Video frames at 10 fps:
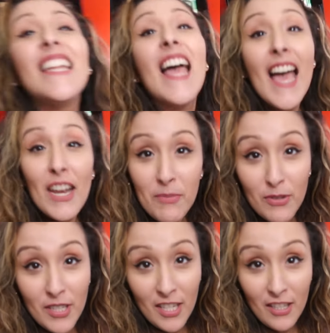an animal
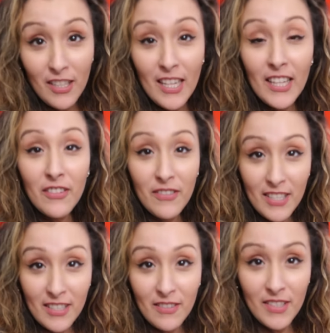killer like the
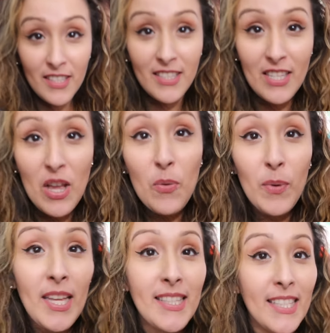rest of us.
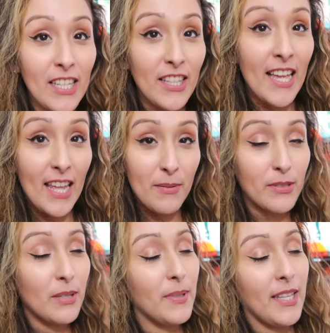We like to kill the
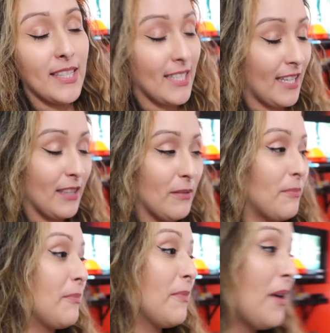animals and we like to eat them.